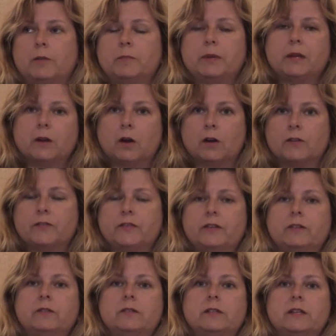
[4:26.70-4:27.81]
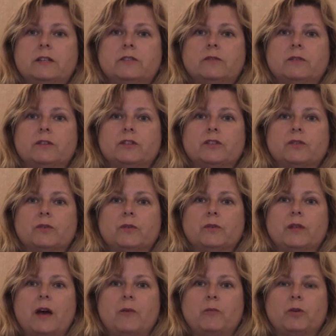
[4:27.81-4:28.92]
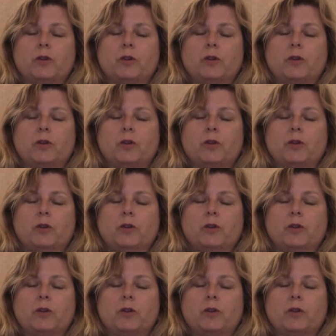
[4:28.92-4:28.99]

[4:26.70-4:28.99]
PR field need to ensure that